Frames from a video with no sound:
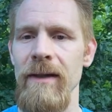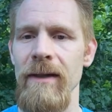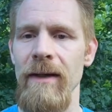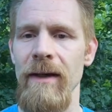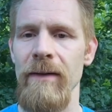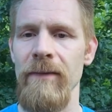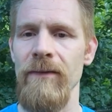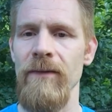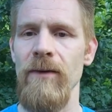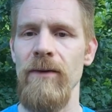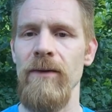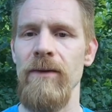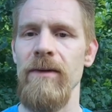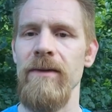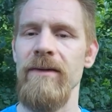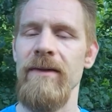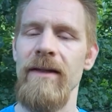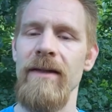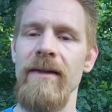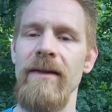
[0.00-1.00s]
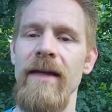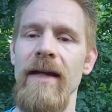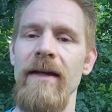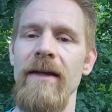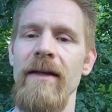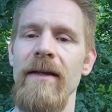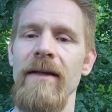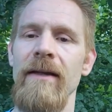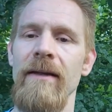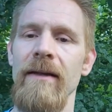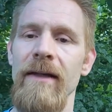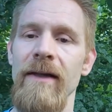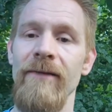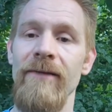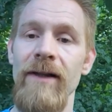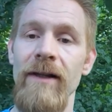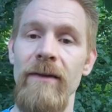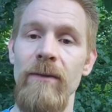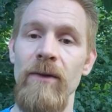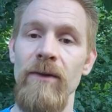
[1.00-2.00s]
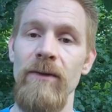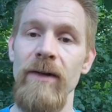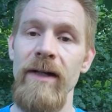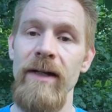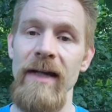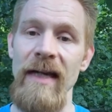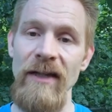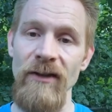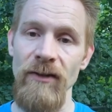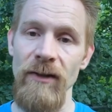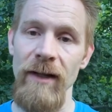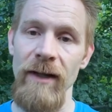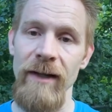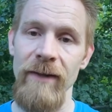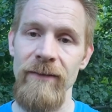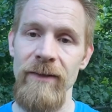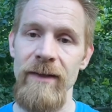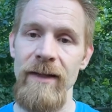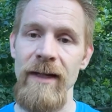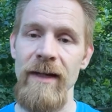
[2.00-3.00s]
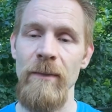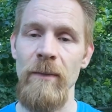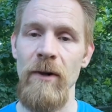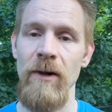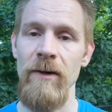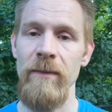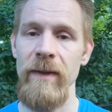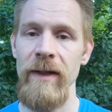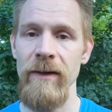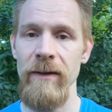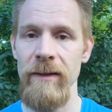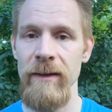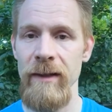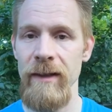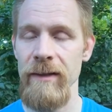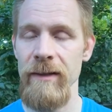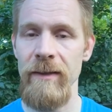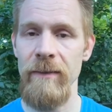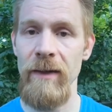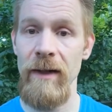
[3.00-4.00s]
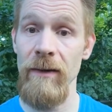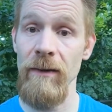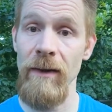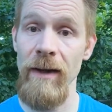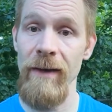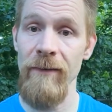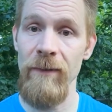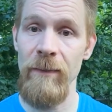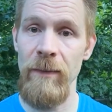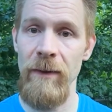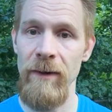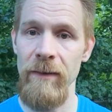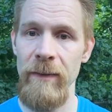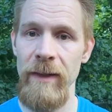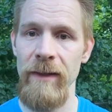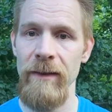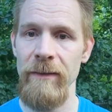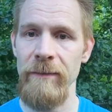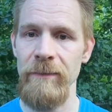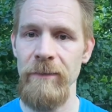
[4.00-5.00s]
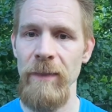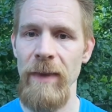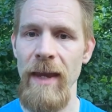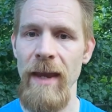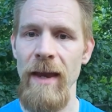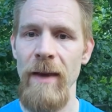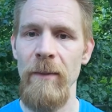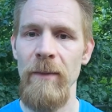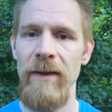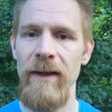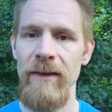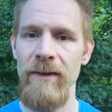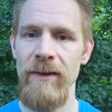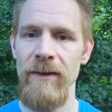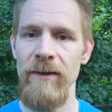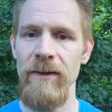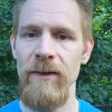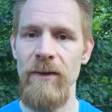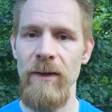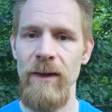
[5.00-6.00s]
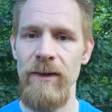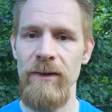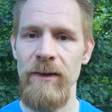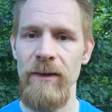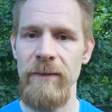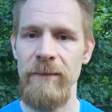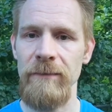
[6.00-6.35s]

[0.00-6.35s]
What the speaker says: photosynthetically available radiation. I'd have to take a par meter and test it, but I don't have a par meter. But that's a good question.